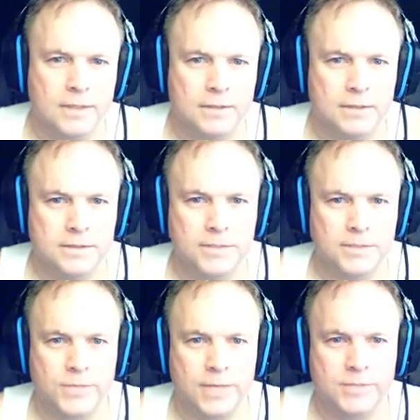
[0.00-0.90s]

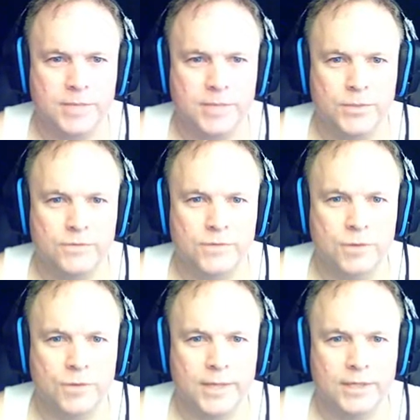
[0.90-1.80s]
Sometimes I move all
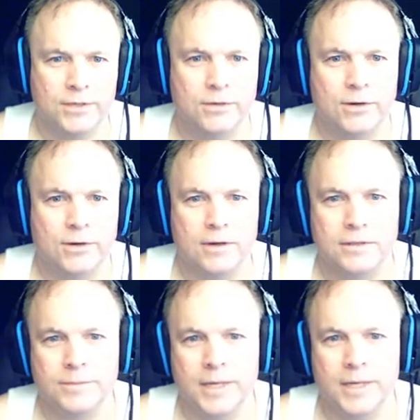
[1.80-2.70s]
my gear
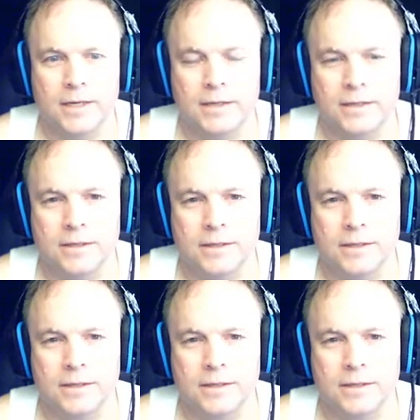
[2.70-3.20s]
onto my